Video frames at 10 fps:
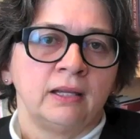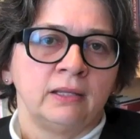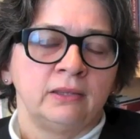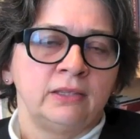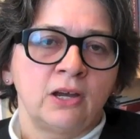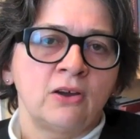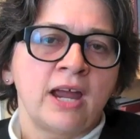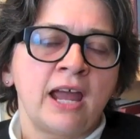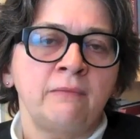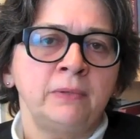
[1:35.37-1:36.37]
There
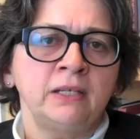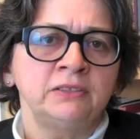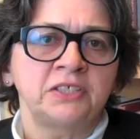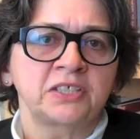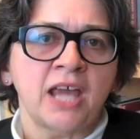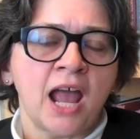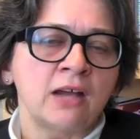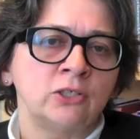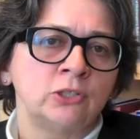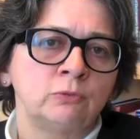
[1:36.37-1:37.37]
have been
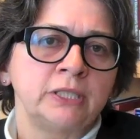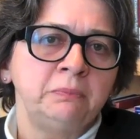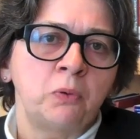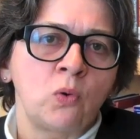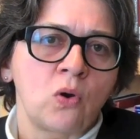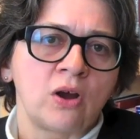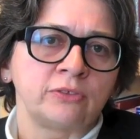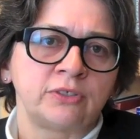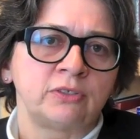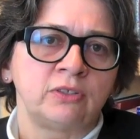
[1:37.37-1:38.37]
scattered
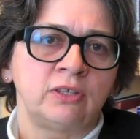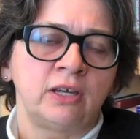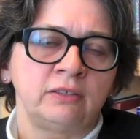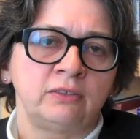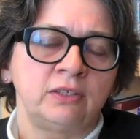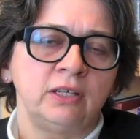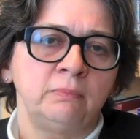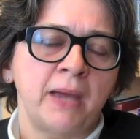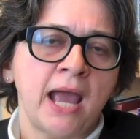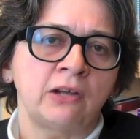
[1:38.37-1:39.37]
reports that the
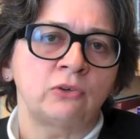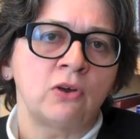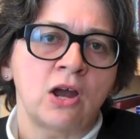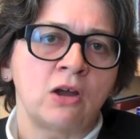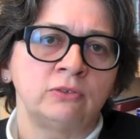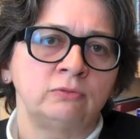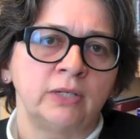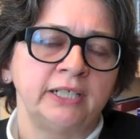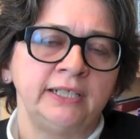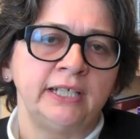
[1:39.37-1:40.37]
background
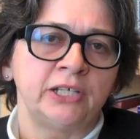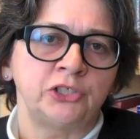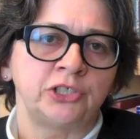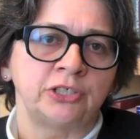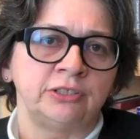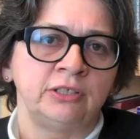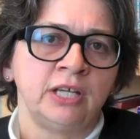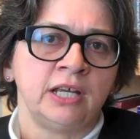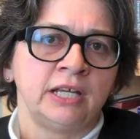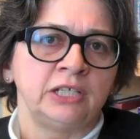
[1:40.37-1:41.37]
radiation
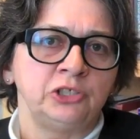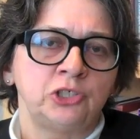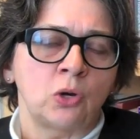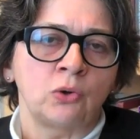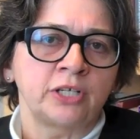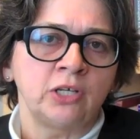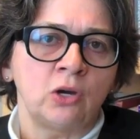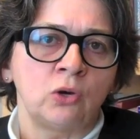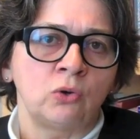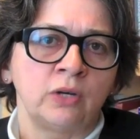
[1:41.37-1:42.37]
in
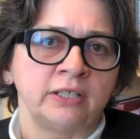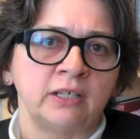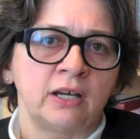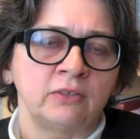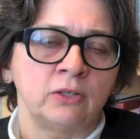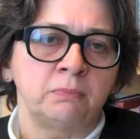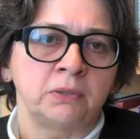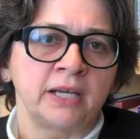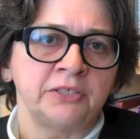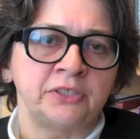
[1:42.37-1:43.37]
Tokyo and other
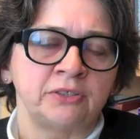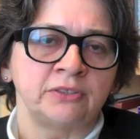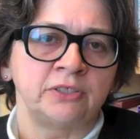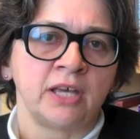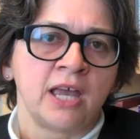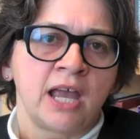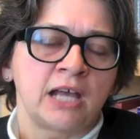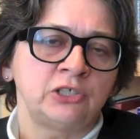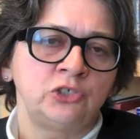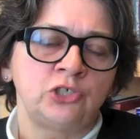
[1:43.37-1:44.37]
places
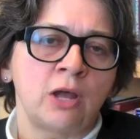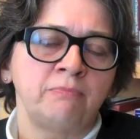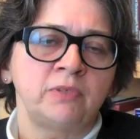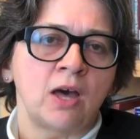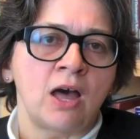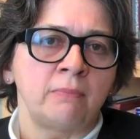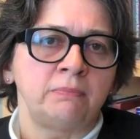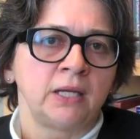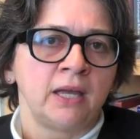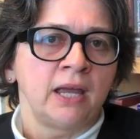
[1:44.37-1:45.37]
has jumped
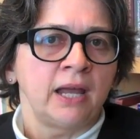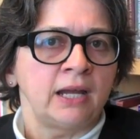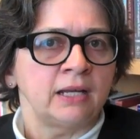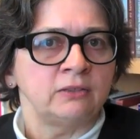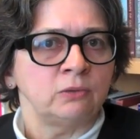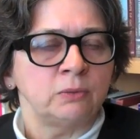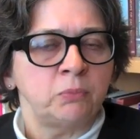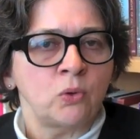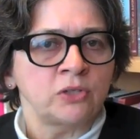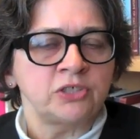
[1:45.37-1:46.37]
up, and the
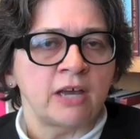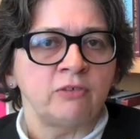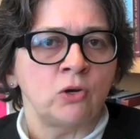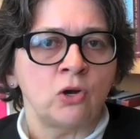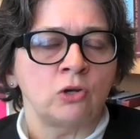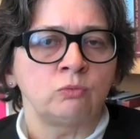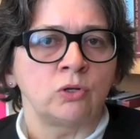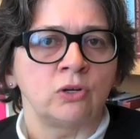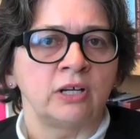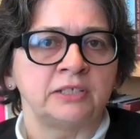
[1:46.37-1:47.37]
reports I've heard
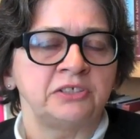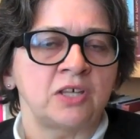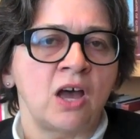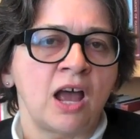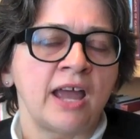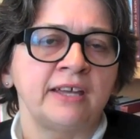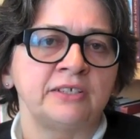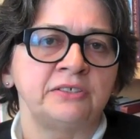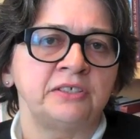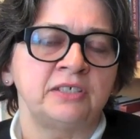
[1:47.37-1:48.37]
were as high
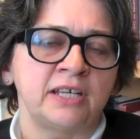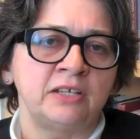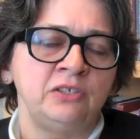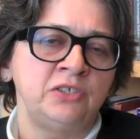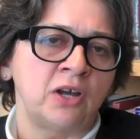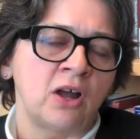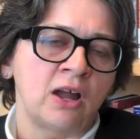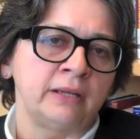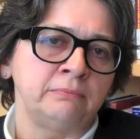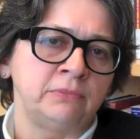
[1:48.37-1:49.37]
as ten
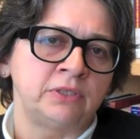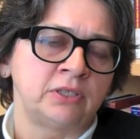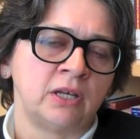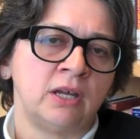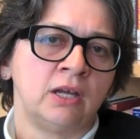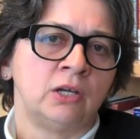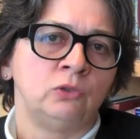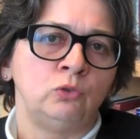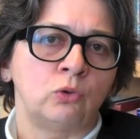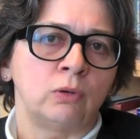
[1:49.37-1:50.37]
times
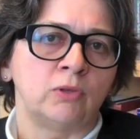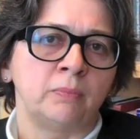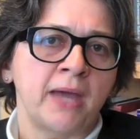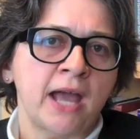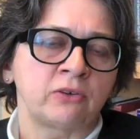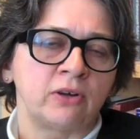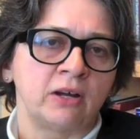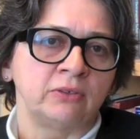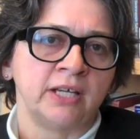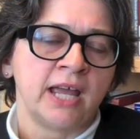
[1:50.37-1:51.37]
normal
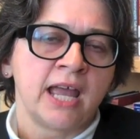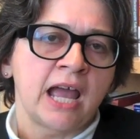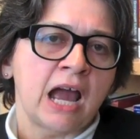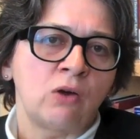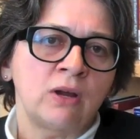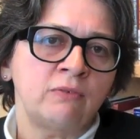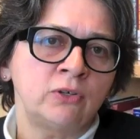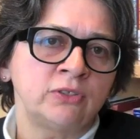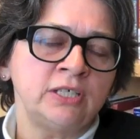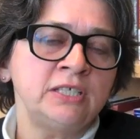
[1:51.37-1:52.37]
background.
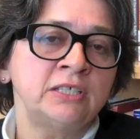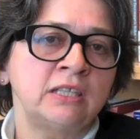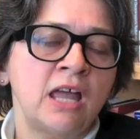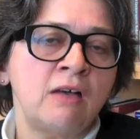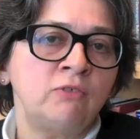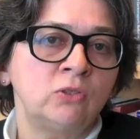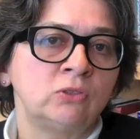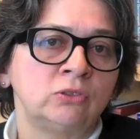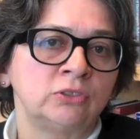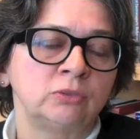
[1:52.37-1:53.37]
However, these
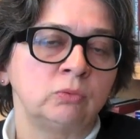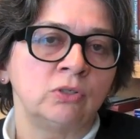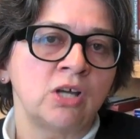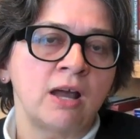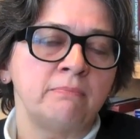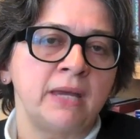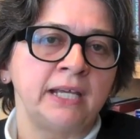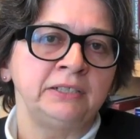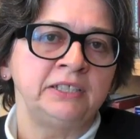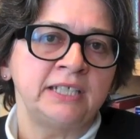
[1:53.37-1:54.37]
levels were not
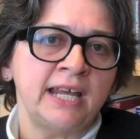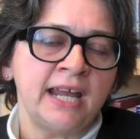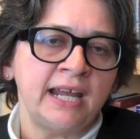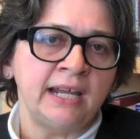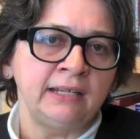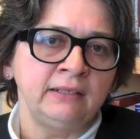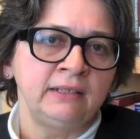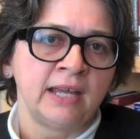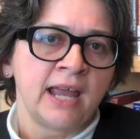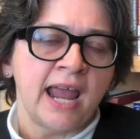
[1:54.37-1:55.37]
maintained
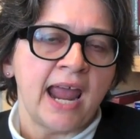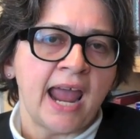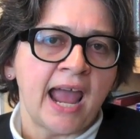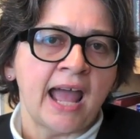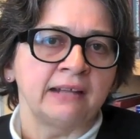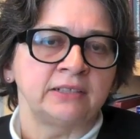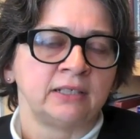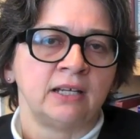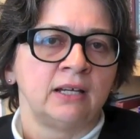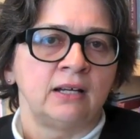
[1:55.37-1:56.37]
at
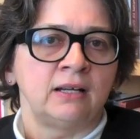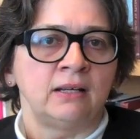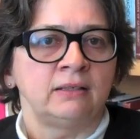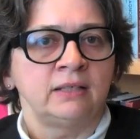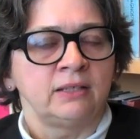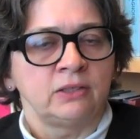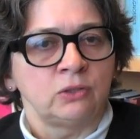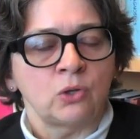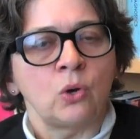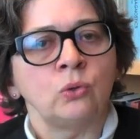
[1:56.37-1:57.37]
uh,
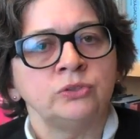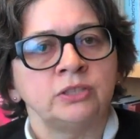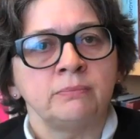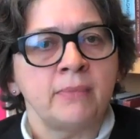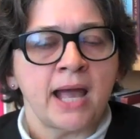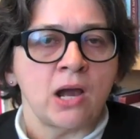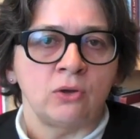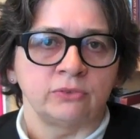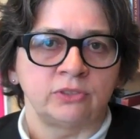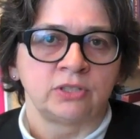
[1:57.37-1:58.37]
those
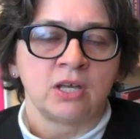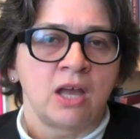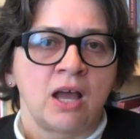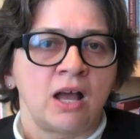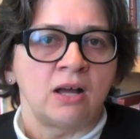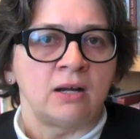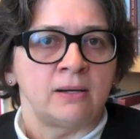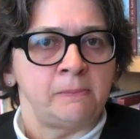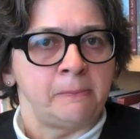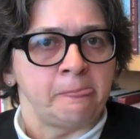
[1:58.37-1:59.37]
amounts.
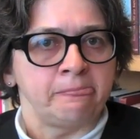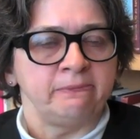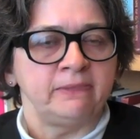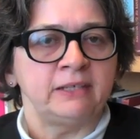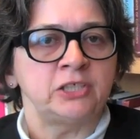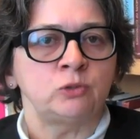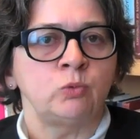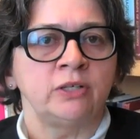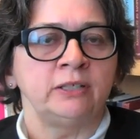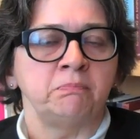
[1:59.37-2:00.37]
Um, this
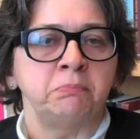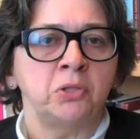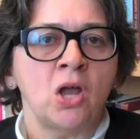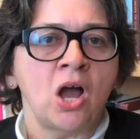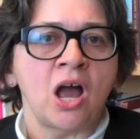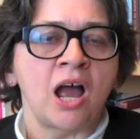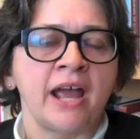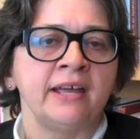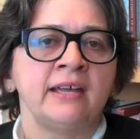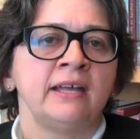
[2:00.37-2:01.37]
would
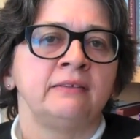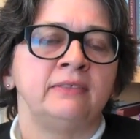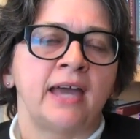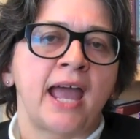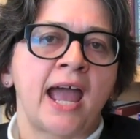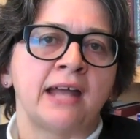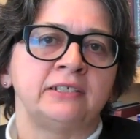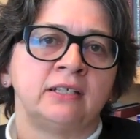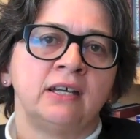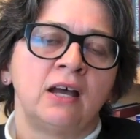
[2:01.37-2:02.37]
imply
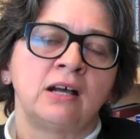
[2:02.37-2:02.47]
that a